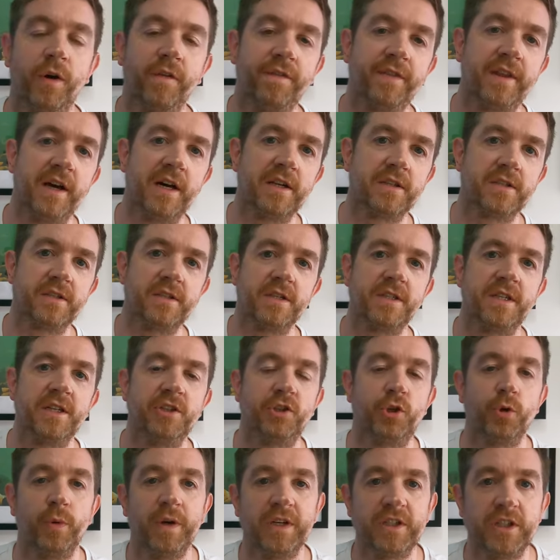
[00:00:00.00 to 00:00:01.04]
So if that's the
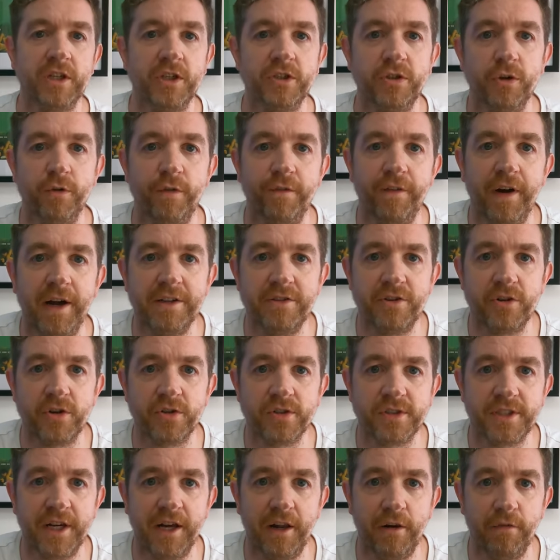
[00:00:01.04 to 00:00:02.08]
situation you find
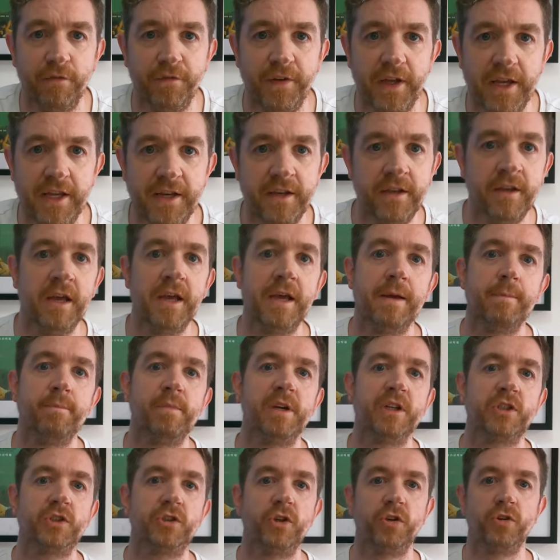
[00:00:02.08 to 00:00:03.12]
yourself in,
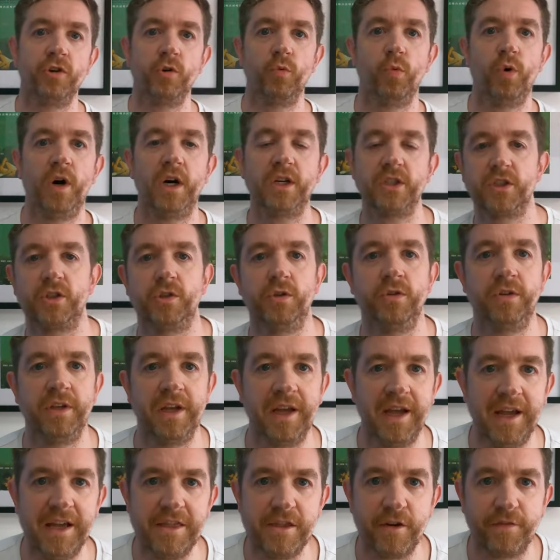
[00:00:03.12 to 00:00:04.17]
make sure you watch to
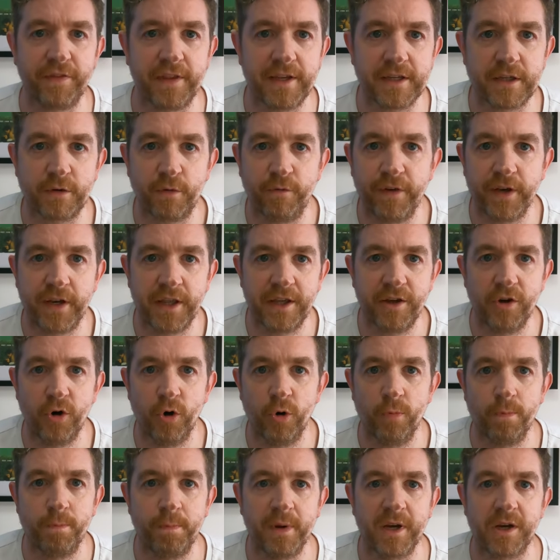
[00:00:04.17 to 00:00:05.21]
the end of this
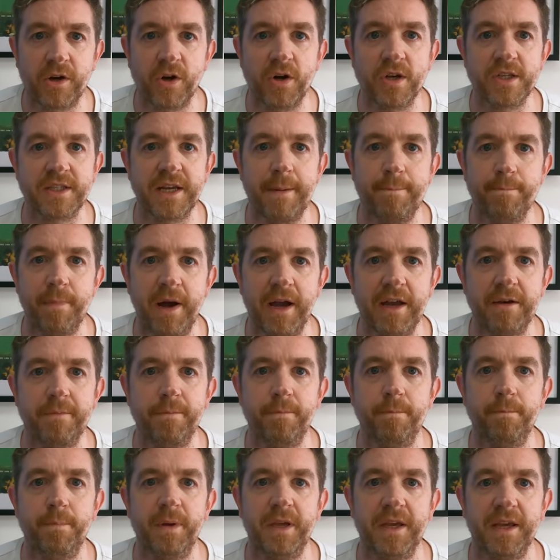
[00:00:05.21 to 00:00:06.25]
video because I
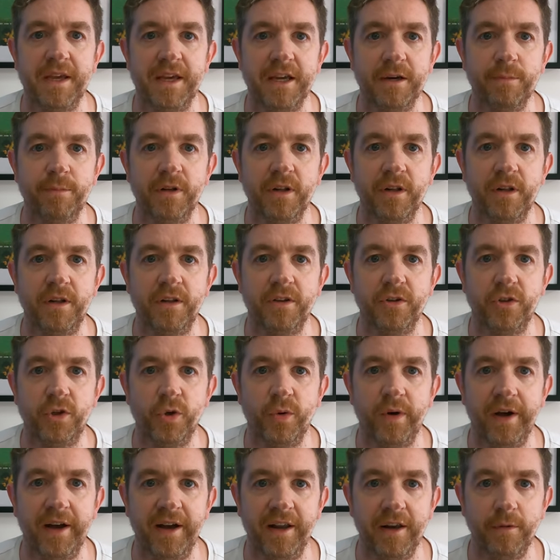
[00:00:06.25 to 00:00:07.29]
might be able
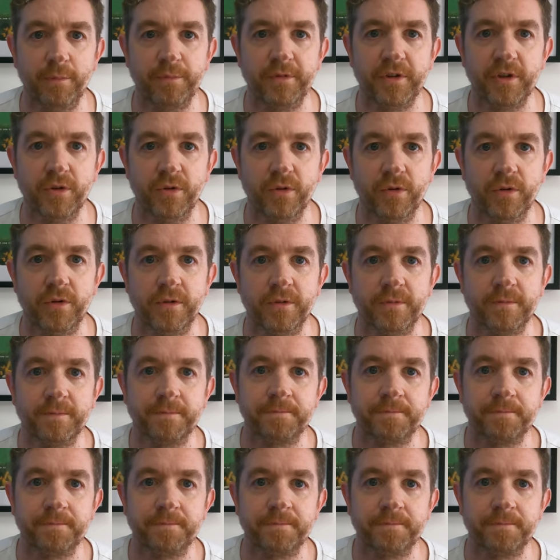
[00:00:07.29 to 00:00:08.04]
to help you.